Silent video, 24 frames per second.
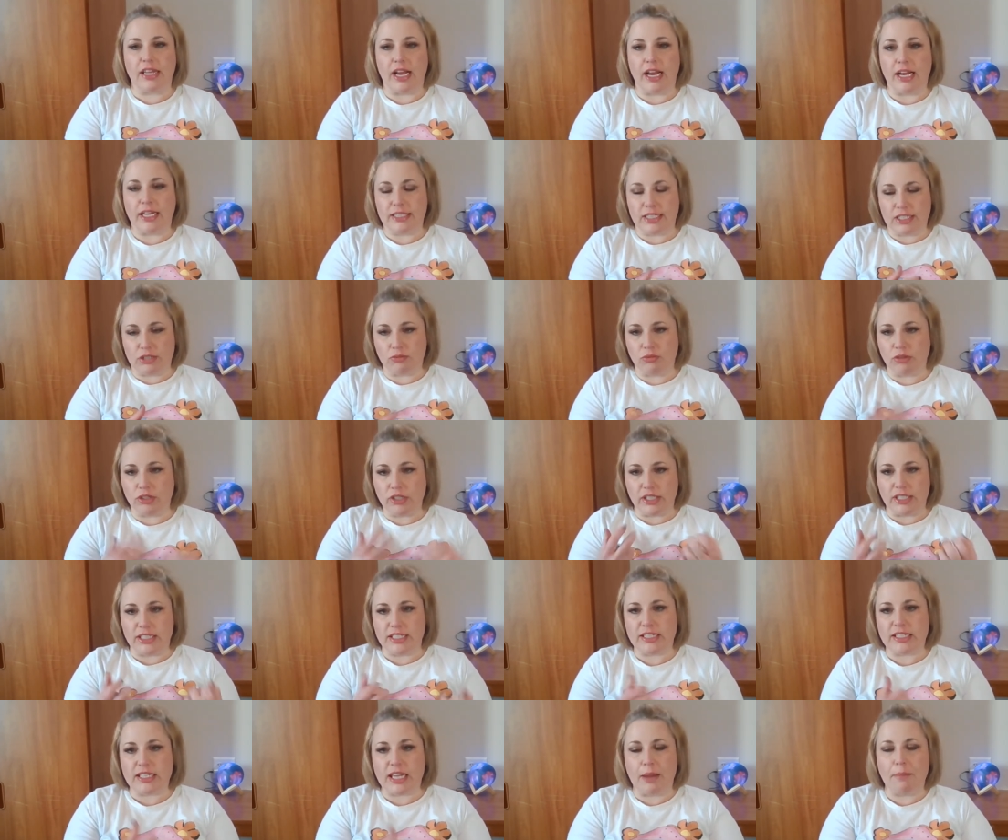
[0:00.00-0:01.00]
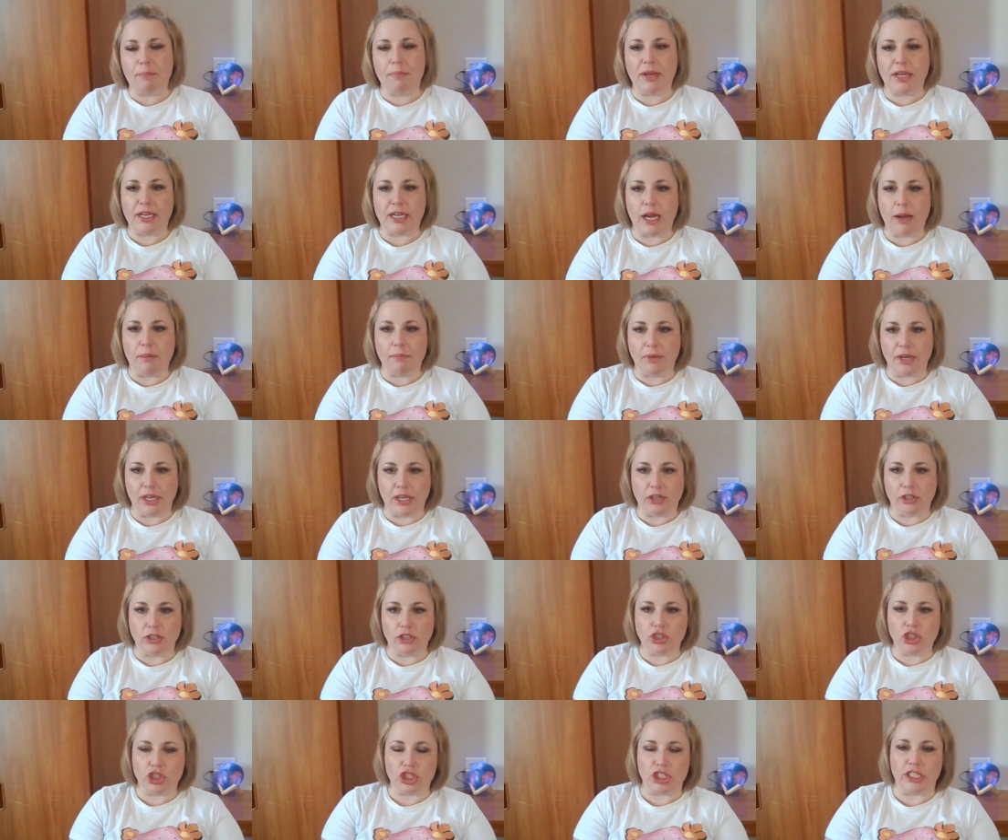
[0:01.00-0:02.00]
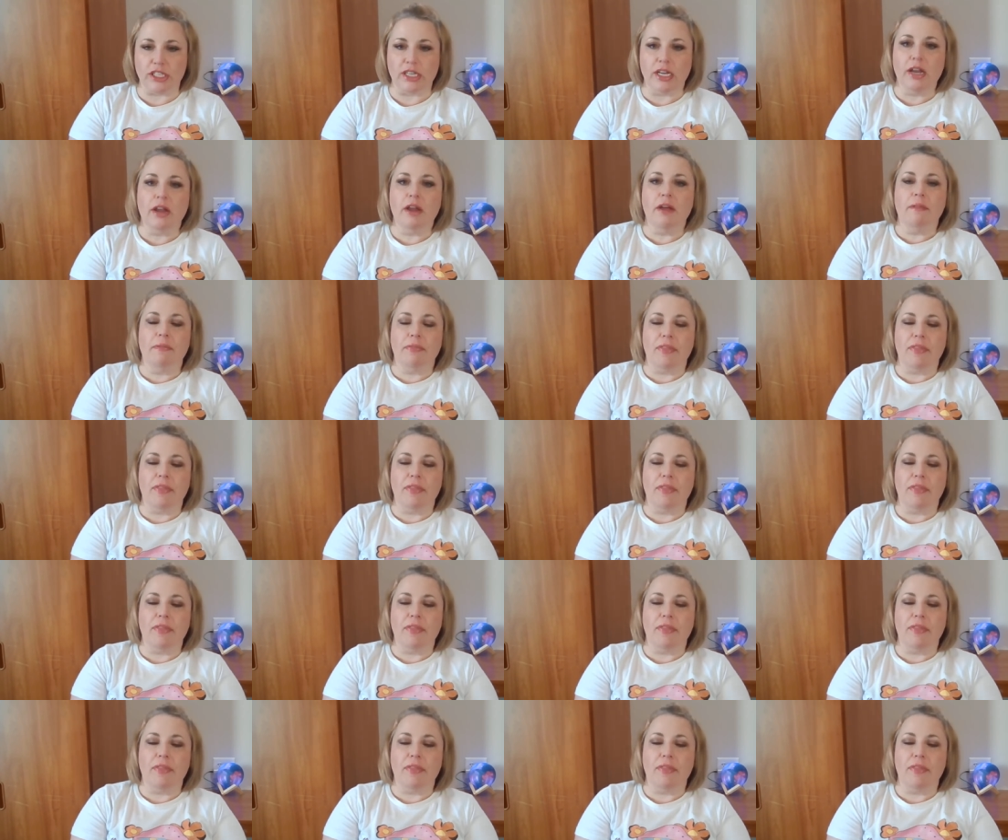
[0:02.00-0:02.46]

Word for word: that to release that pent up energy